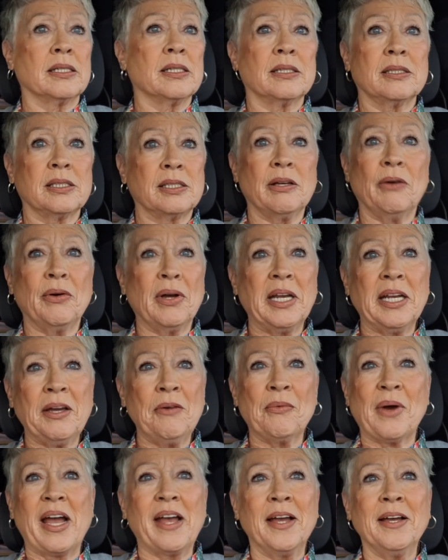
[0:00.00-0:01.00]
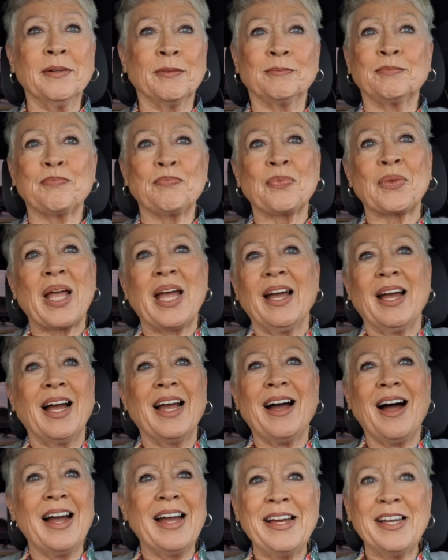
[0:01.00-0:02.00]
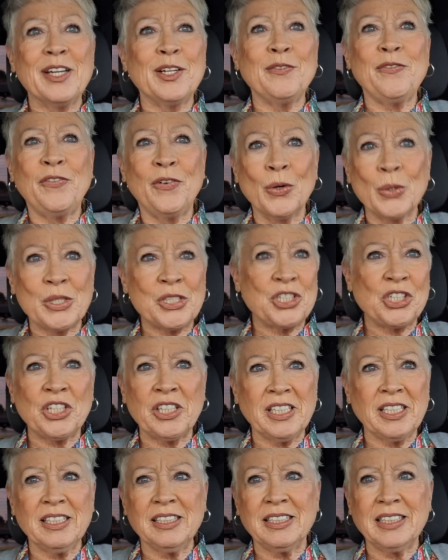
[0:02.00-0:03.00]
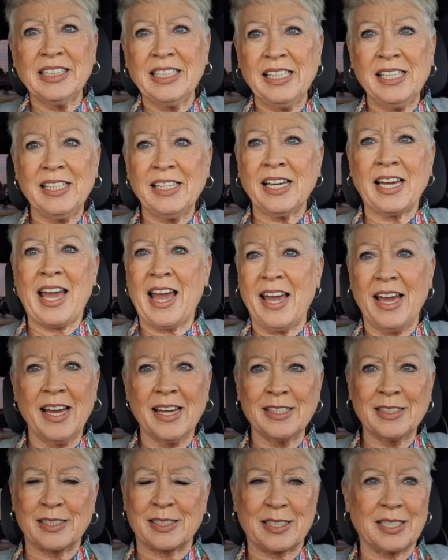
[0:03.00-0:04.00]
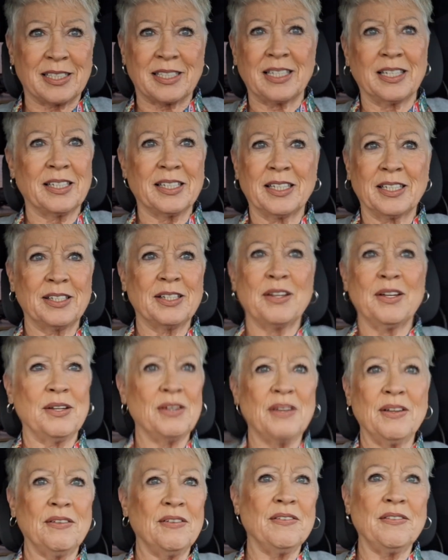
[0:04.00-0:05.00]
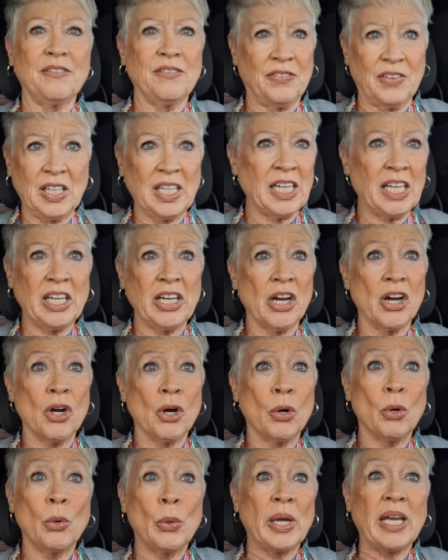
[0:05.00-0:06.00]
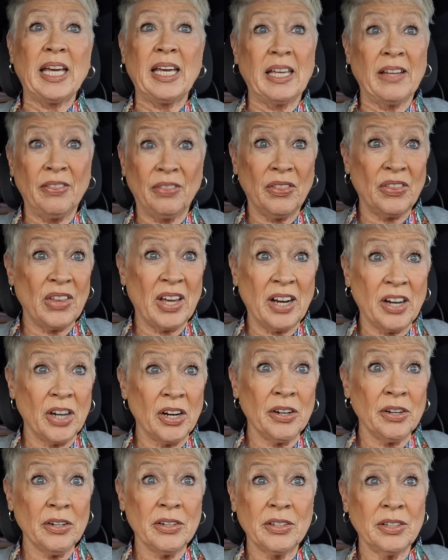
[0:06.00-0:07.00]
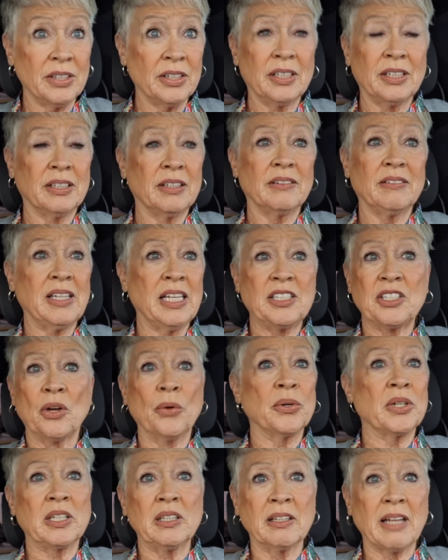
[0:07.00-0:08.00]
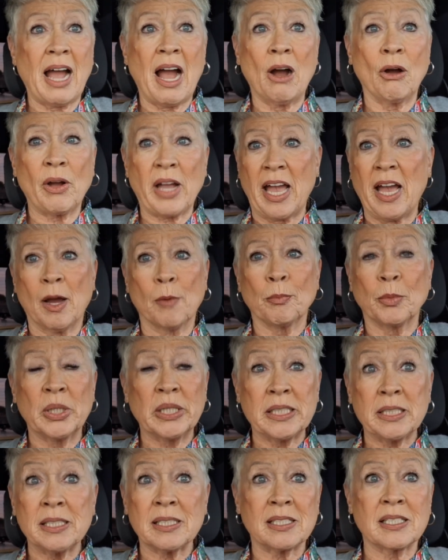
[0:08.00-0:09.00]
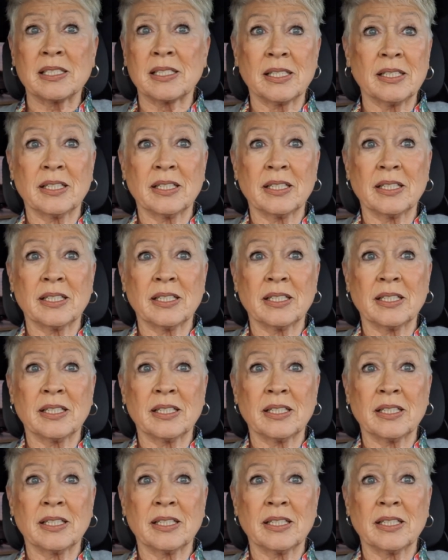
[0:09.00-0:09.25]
So anyway, I unfortunately can't video in there. They don't allow cameras